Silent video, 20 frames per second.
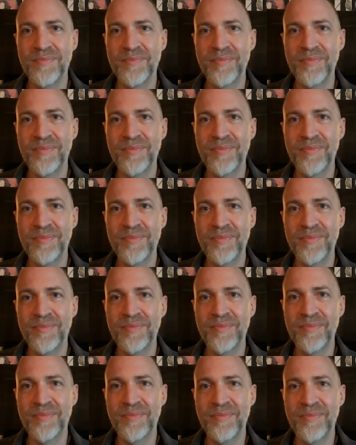
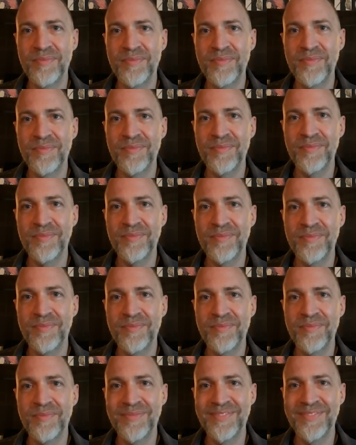
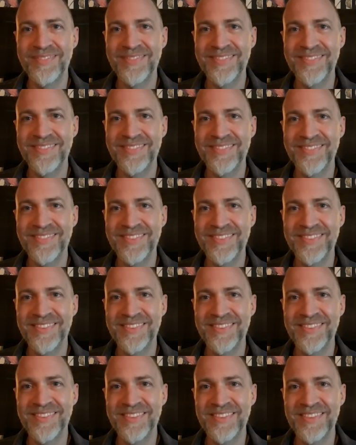
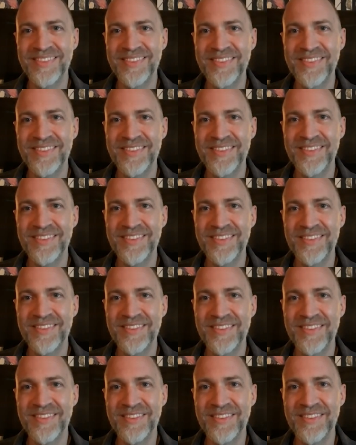
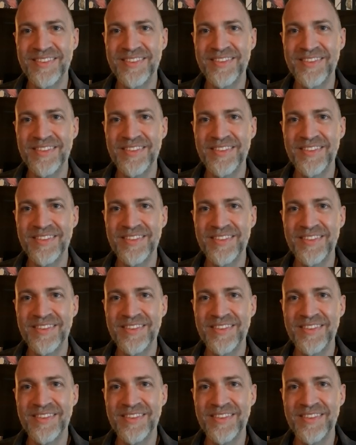The person shown says nothing.